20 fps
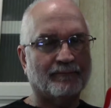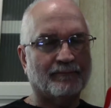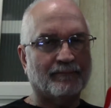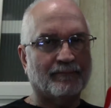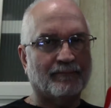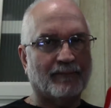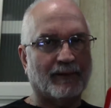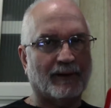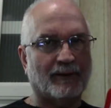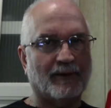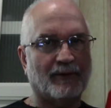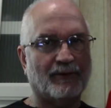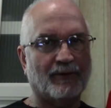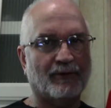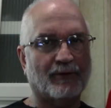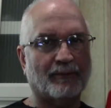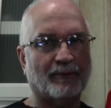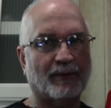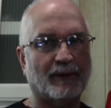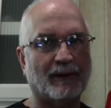Now this
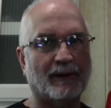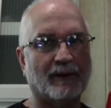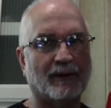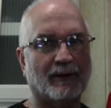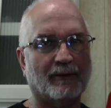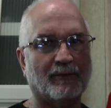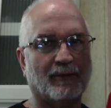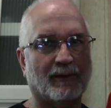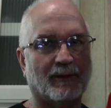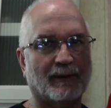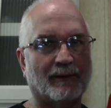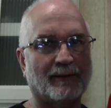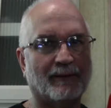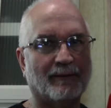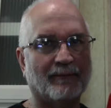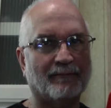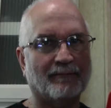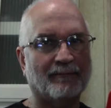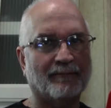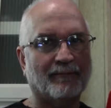is a pretty good one
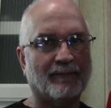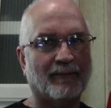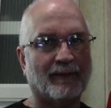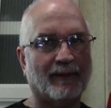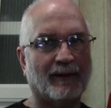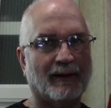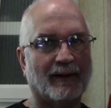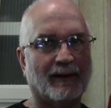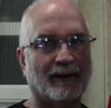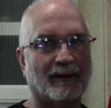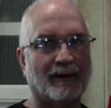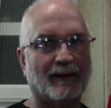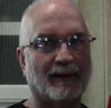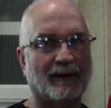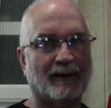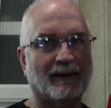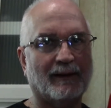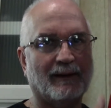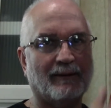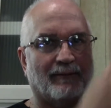and
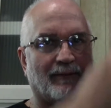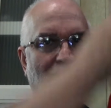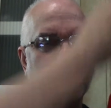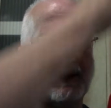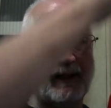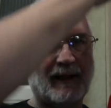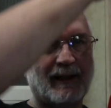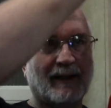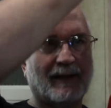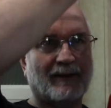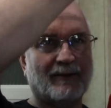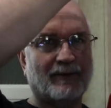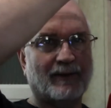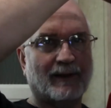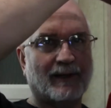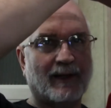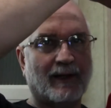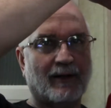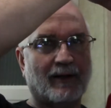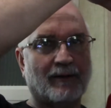uh, even has a
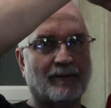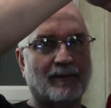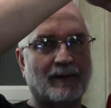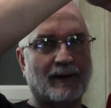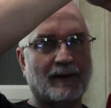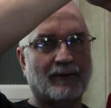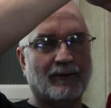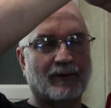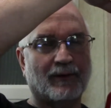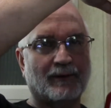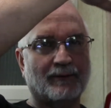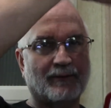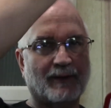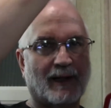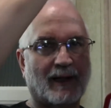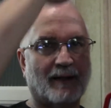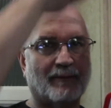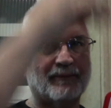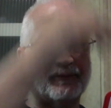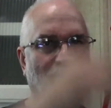carabiner on
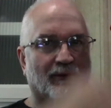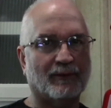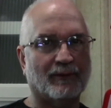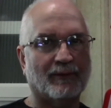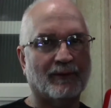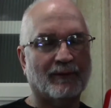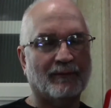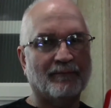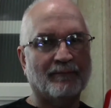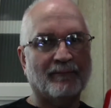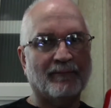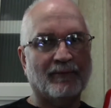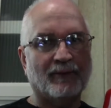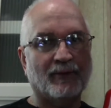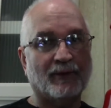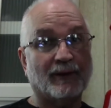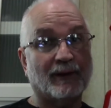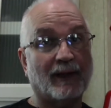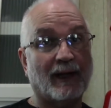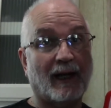top so
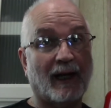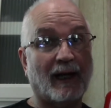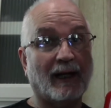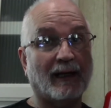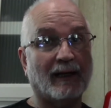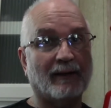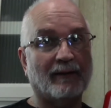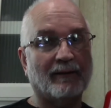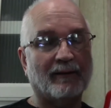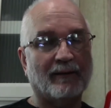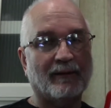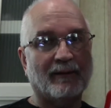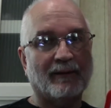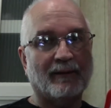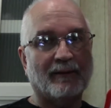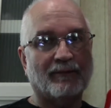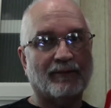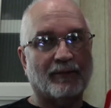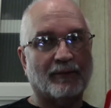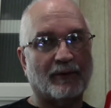you could hang it
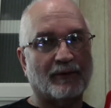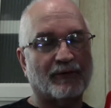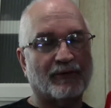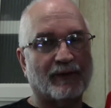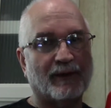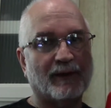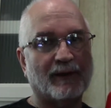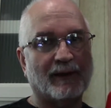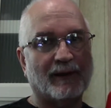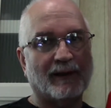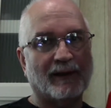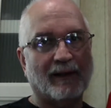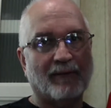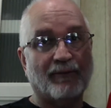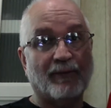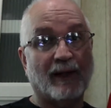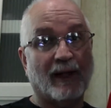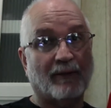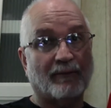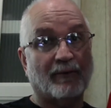from a ceiling
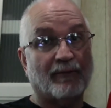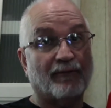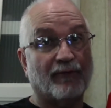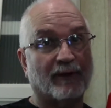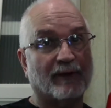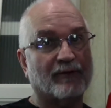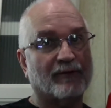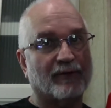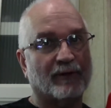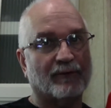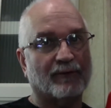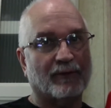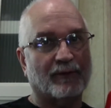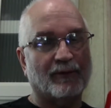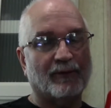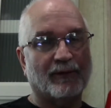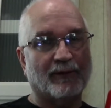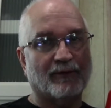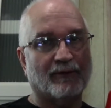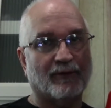if you have a fixture for
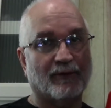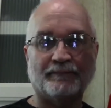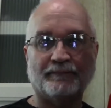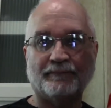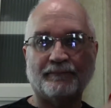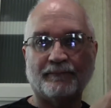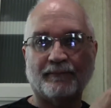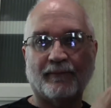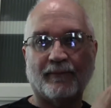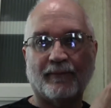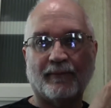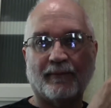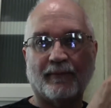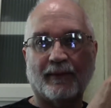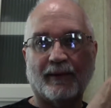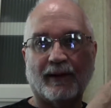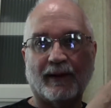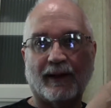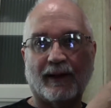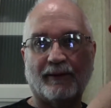doing so.
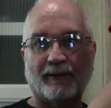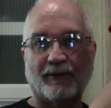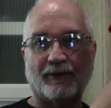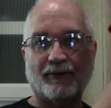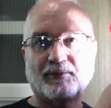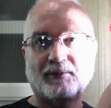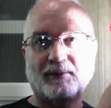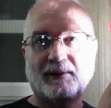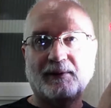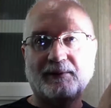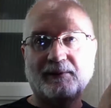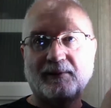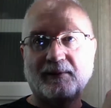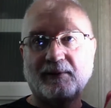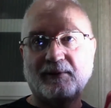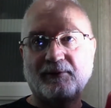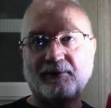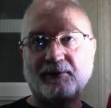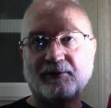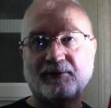And this one,
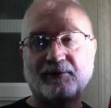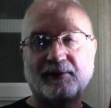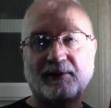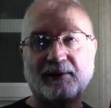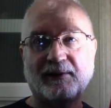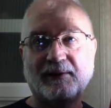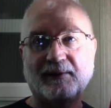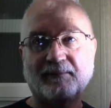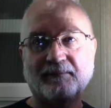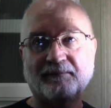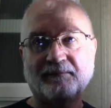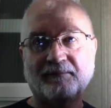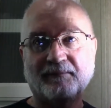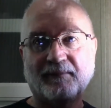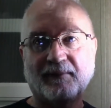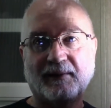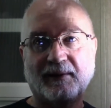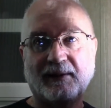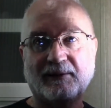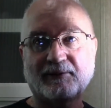as you see,
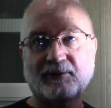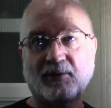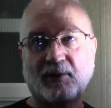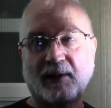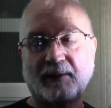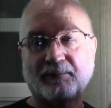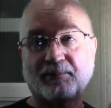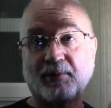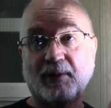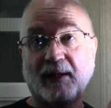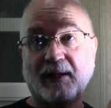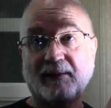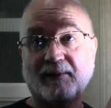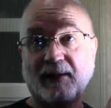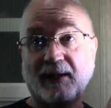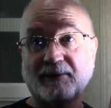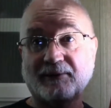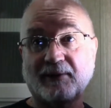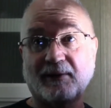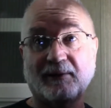it's quite bright.
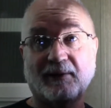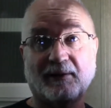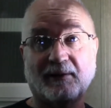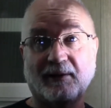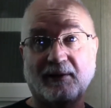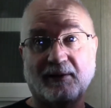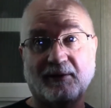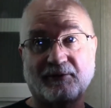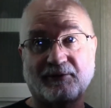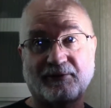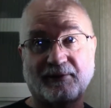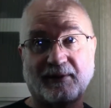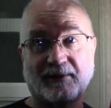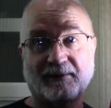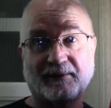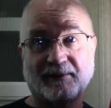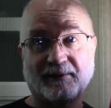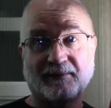That's on the low setting.